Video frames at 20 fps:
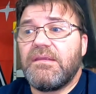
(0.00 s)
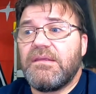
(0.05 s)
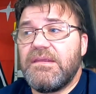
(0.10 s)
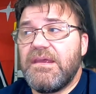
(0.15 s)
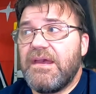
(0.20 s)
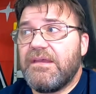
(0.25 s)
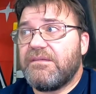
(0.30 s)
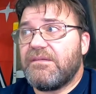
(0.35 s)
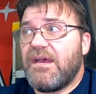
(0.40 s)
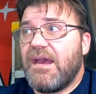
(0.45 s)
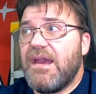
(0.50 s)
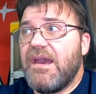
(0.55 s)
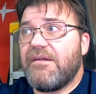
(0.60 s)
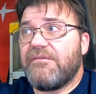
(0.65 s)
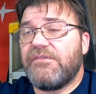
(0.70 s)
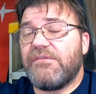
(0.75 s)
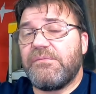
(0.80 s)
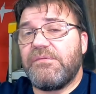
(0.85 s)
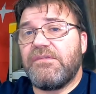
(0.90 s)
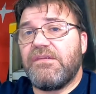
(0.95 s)
Yes, I
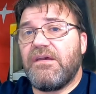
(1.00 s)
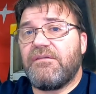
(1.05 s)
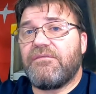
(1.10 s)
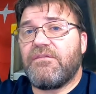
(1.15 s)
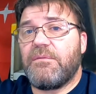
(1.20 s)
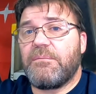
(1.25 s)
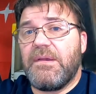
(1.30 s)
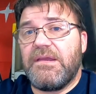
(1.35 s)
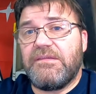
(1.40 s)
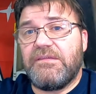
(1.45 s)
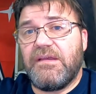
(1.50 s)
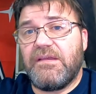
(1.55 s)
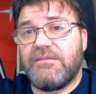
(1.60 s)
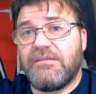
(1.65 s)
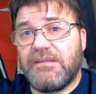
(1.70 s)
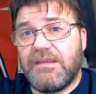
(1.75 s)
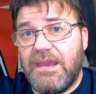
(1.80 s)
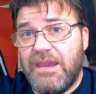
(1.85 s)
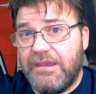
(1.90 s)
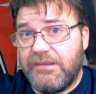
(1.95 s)
have some stuff on my
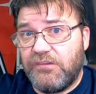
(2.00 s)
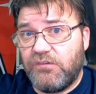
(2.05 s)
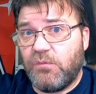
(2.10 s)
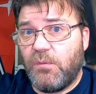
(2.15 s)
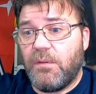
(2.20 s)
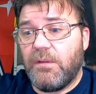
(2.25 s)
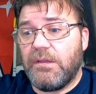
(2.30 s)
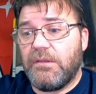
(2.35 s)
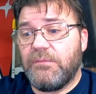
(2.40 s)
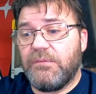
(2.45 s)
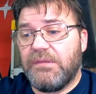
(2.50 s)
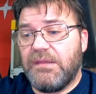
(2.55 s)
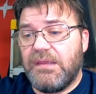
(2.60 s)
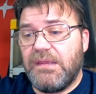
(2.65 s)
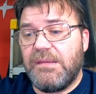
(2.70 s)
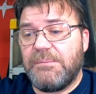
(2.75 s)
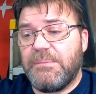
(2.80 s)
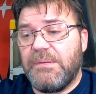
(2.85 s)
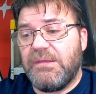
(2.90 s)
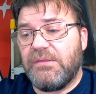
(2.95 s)
son's K20 with
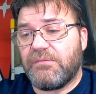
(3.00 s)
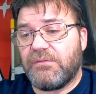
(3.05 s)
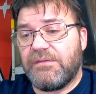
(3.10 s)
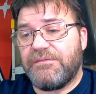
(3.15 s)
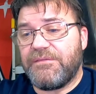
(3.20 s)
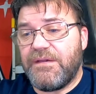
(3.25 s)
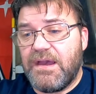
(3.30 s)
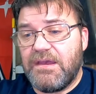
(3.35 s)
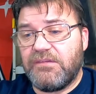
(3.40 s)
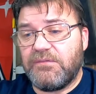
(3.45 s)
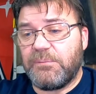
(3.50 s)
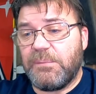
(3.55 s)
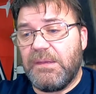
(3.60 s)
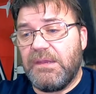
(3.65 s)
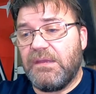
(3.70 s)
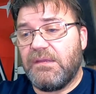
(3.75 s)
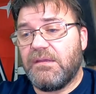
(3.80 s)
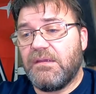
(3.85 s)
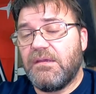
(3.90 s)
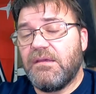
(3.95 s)
the EP3
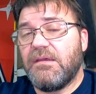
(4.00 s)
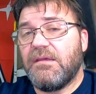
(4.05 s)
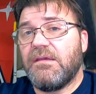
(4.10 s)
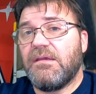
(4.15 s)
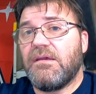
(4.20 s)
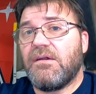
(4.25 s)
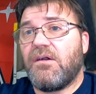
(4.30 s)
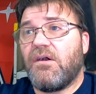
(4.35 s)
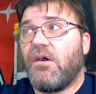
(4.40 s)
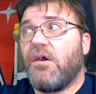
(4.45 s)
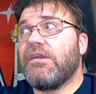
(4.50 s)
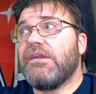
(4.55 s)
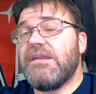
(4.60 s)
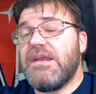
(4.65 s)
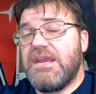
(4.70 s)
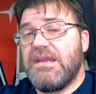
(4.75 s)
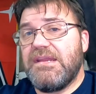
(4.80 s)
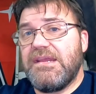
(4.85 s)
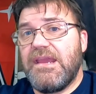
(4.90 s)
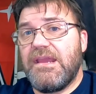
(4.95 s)
5-speed on an
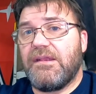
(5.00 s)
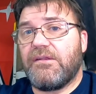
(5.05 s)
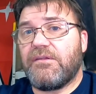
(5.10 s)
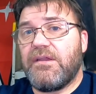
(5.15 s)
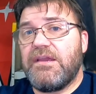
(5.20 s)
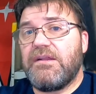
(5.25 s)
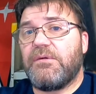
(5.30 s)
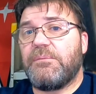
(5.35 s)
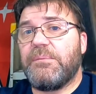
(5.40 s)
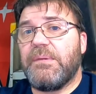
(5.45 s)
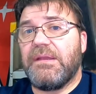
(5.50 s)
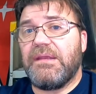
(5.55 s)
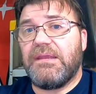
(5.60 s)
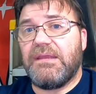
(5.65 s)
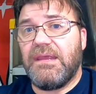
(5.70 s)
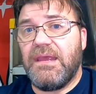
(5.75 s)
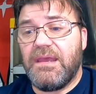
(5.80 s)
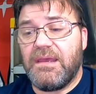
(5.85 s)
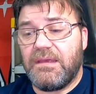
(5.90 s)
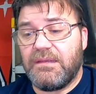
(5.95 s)
88 cradle, but
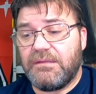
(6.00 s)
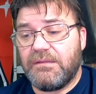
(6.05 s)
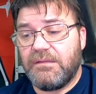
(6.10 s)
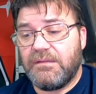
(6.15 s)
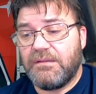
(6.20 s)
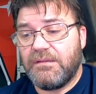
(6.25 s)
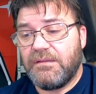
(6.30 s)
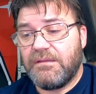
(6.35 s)
again,